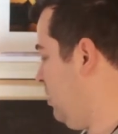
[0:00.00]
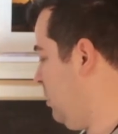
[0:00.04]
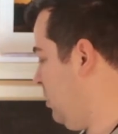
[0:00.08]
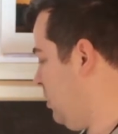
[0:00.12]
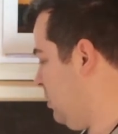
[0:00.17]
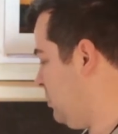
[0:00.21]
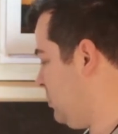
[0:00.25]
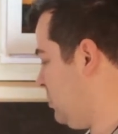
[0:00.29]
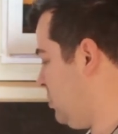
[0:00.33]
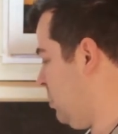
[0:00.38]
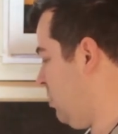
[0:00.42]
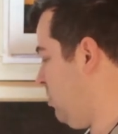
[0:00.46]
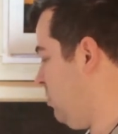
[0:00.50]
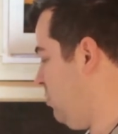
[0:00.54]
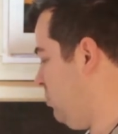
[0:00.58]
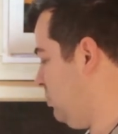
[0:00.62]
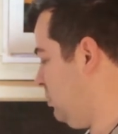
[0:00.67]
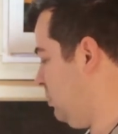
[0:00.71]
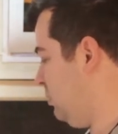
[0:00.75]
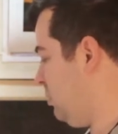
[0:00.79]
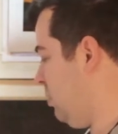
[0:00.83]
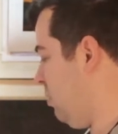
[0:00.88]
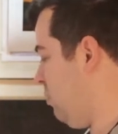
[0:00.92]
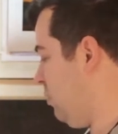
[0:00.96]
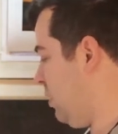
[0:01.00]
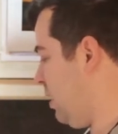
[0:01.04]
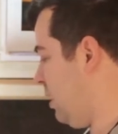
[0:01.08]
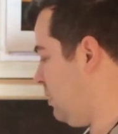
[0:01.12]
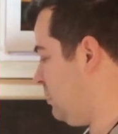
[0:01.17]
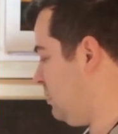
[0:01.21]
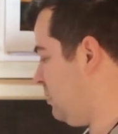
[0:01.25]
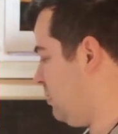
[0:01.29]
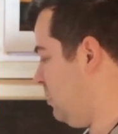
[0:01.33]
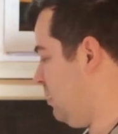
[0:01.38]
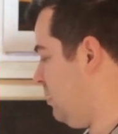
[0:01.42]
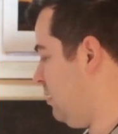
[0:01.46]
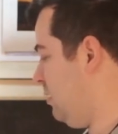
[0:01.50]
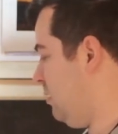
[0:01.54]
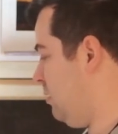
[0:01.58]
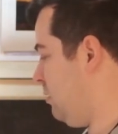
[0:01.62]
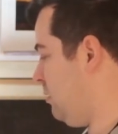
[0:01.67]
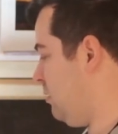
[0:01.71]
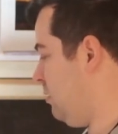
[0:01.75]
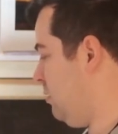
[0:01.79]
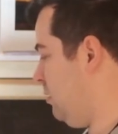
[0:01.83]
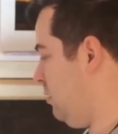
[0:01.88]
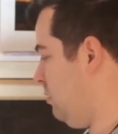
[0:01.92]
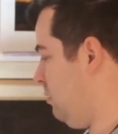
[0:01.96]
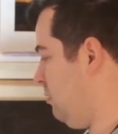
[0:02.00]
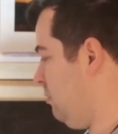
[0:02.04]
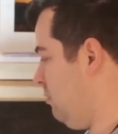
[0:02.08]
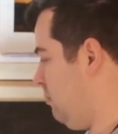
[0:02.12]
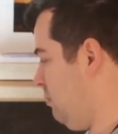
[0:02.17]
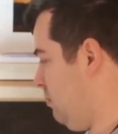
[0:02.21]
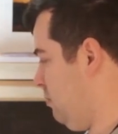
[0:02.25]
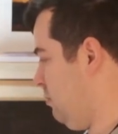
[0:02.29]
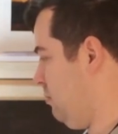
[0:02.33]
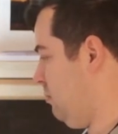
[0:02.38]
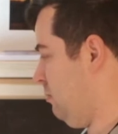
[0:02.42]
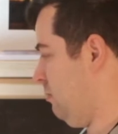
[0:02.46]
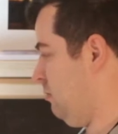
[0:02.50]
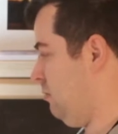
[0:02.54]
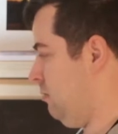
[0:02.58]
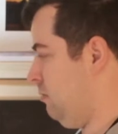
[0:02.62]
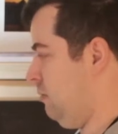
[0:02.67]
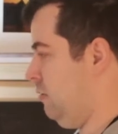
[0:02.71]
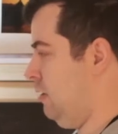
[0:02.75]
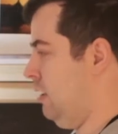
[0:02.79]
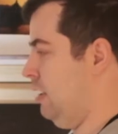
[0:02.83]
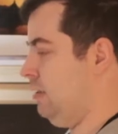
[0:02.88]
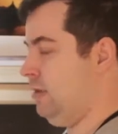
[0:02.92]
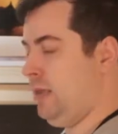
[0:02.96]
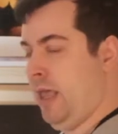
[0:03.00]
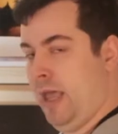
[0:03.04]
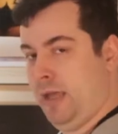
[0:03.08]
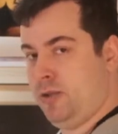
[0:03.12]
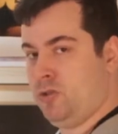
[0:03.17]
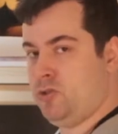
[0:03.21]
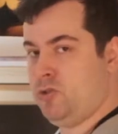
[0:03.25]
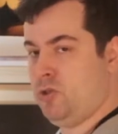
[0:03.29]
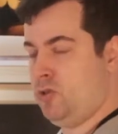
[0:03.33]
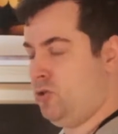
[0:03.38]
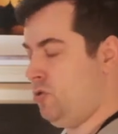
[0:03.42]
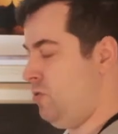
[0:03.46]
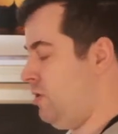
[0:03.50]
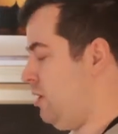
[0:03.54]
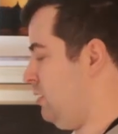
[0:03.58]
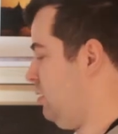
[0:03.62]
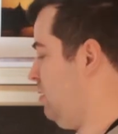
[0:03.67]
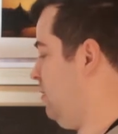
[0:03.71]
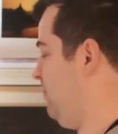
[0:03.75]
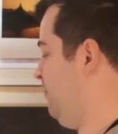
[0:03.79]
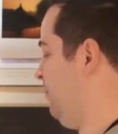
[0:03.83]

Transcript: So the dough gets a texture to it,